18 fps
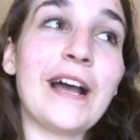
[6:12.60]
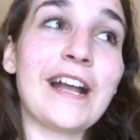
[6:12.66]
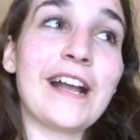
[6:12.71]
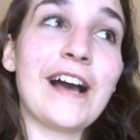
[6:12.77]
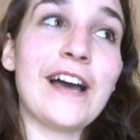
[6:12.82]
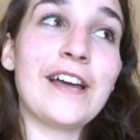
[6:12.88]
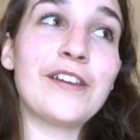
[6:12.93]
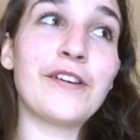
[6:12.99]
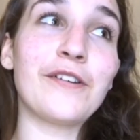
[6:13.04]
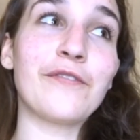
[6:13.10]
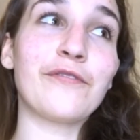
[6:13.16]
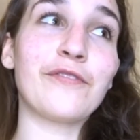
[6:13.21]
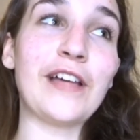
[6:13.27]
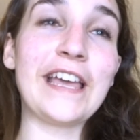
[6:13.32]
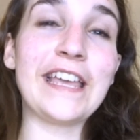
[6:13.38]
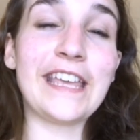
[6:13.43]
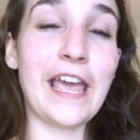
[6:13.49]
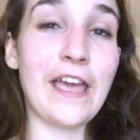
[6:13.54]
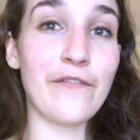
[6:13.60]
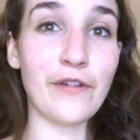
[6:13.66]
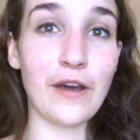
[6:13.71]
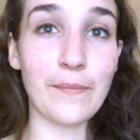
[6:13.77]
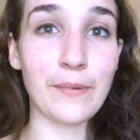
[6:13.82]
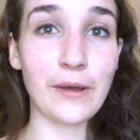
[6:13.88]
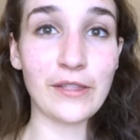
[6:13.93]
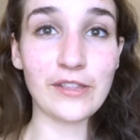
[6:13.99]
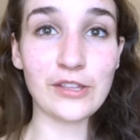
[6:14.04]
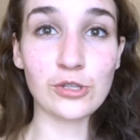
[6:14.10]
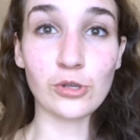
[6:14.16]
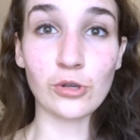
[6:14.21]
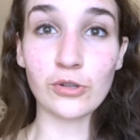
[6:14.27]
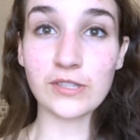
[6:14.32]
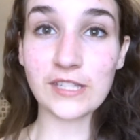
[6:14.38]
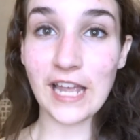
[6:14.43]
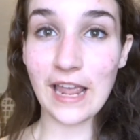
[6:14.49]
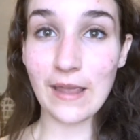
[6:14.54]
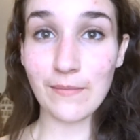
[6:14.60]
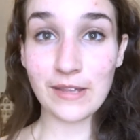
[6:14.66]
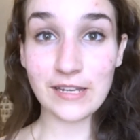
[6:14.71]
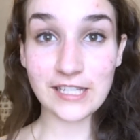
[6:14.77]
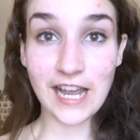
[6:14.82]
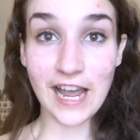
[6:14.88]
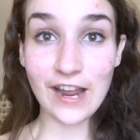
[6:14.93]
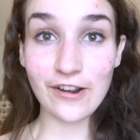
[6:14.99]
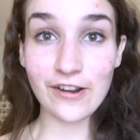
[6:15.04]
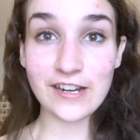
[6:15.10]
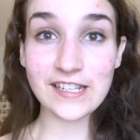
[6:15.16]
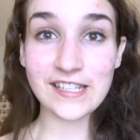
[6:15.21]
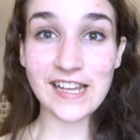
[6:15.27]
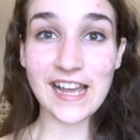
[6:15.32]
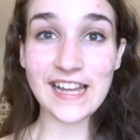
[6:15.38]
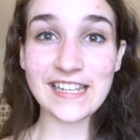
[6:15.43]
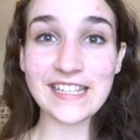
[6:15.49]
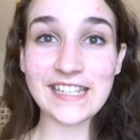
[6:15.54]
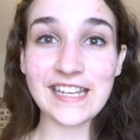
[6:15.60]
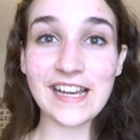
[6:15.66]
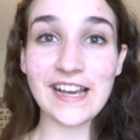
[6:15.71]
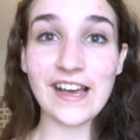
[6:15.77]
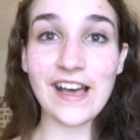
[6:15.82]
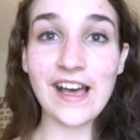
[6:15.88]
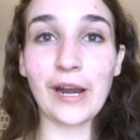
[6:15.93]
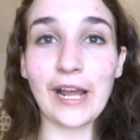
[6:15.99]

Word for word: kind of like gave up on this whole taming diaries idea